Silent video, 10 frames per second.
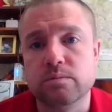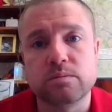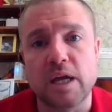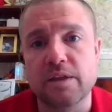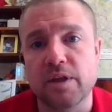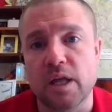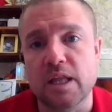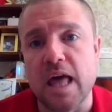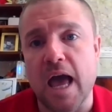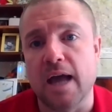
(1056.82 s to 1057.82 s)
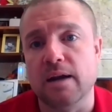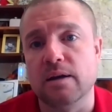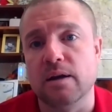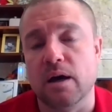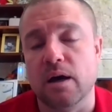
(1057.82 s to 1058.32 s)
anything like that,
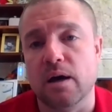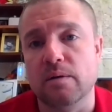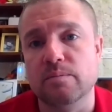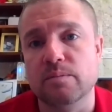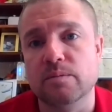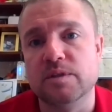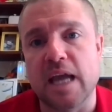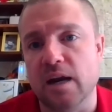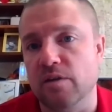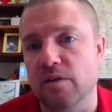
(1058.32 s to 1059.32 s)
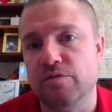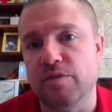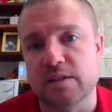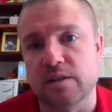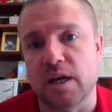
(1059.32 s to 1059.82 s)
TANF,
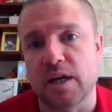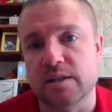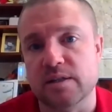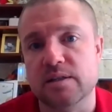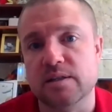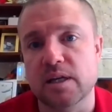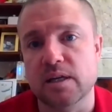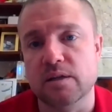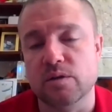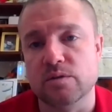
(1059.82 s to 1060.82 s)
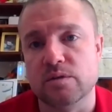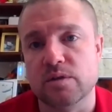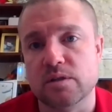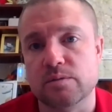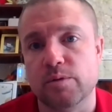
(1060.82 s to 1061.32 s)
SSI, SSD, any of those
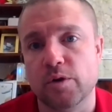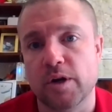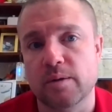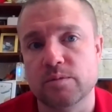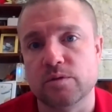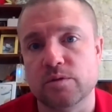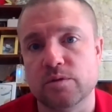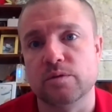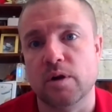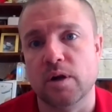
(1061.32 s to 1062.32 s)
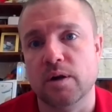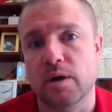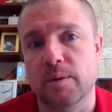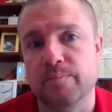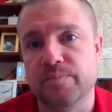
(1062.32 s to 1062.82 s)
assistance programs, or they're
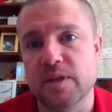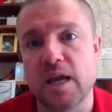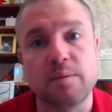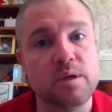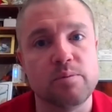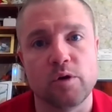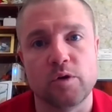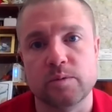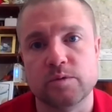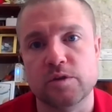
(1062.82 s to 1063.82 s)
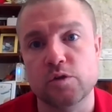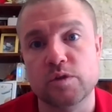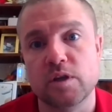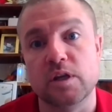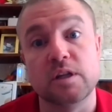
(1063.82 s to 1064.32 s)
on EAP programs, the
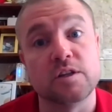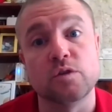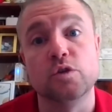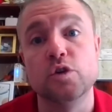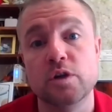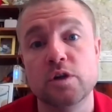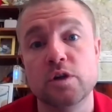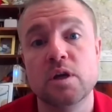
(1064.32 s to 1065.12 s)
utility, that's a good